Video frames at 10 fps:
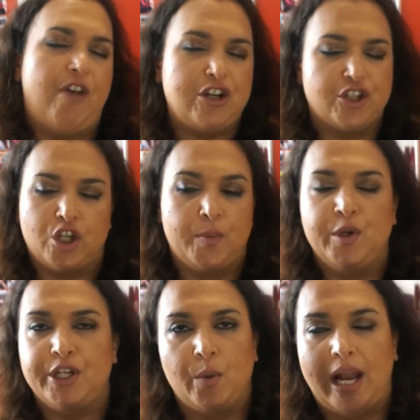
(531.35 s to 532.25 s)
fashion
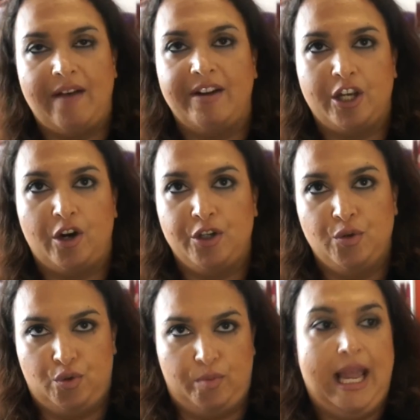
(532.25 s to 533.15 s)
community, whatever here on
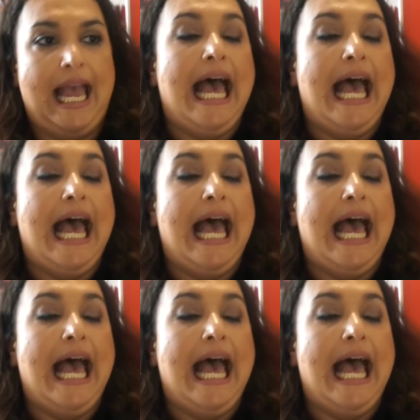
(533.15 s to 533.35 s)
YouTube,